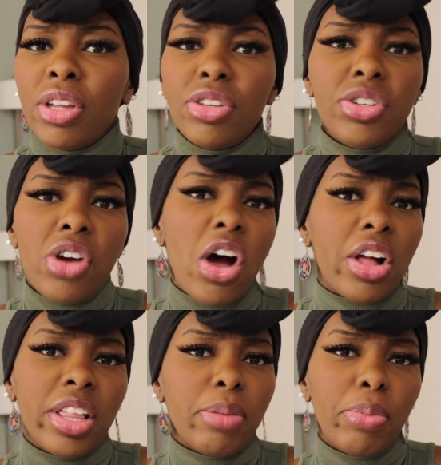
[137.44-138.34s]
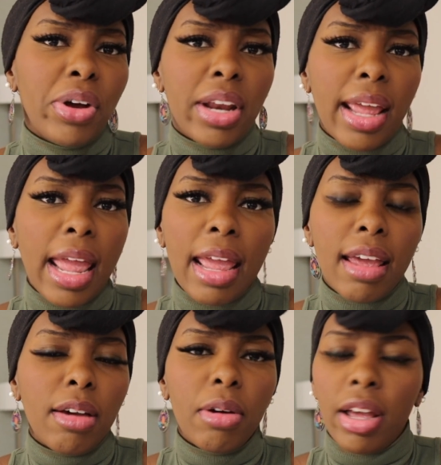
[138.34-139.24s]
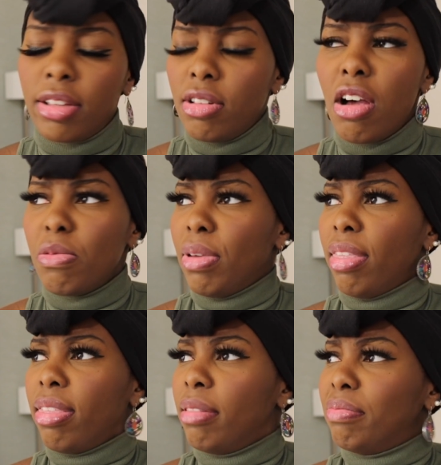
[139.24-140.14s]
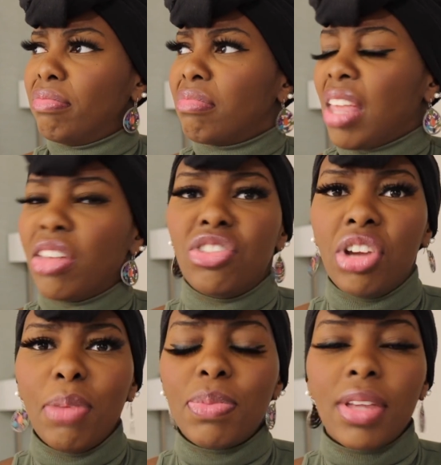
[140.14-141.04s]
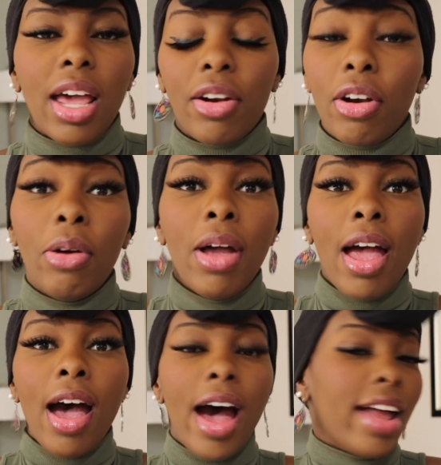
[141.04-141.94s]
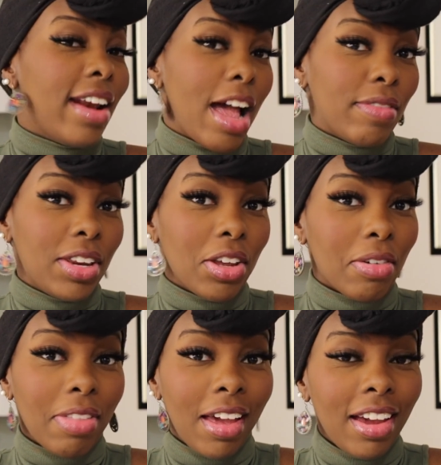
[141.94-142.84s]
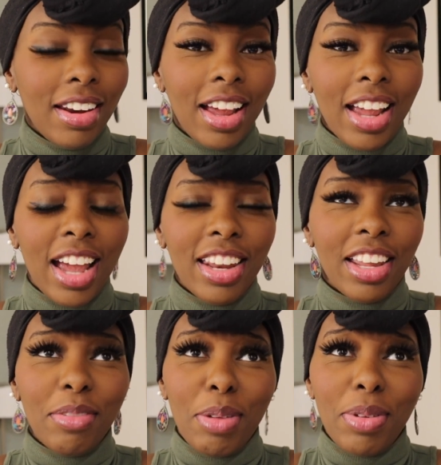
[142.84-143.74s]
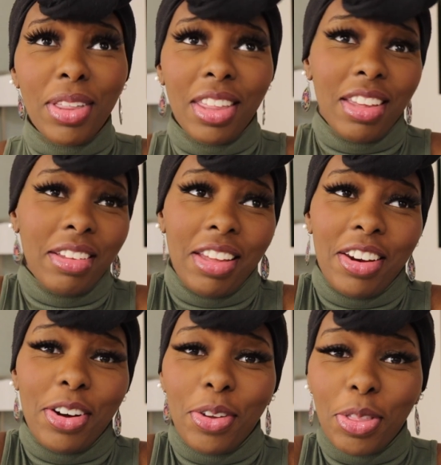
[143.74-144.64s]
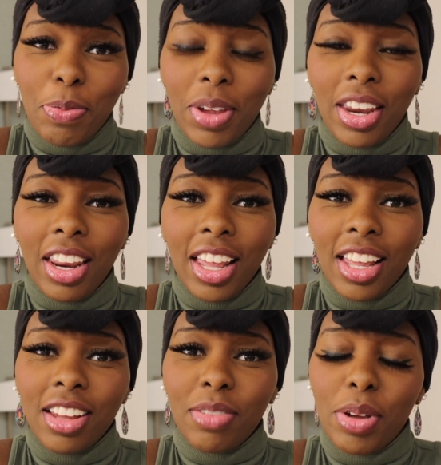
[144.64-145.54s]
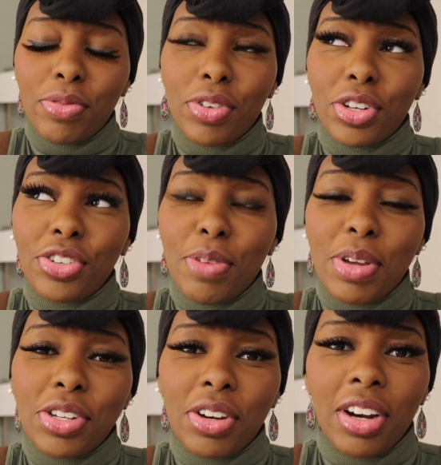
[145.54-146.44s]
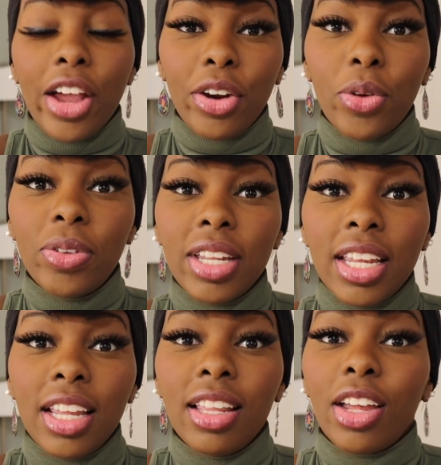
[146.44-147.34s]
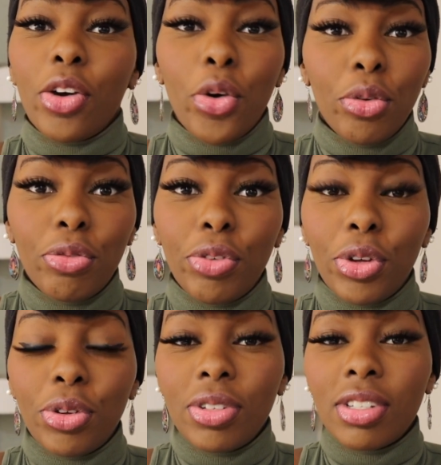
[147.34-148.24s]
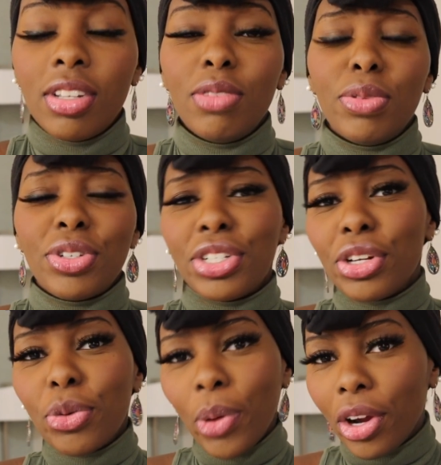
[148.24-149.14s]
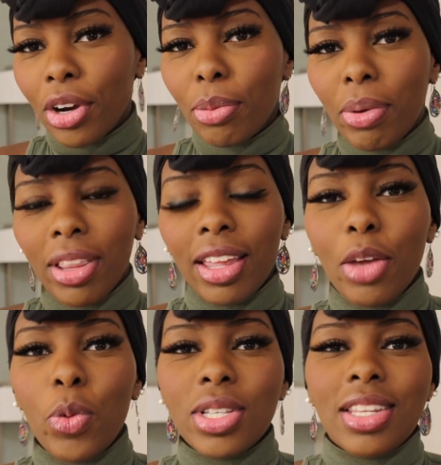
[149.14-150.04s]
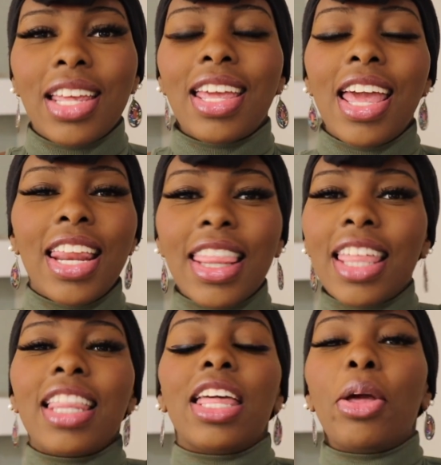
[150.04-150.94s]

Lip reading: chocolate pudding along with chips. I don't know. I didn't have any of that. I had like maybe like, I don't know, in the beginning, my first trimester, I could only eat like cold foods, which is a little weird, but like it wasn't anything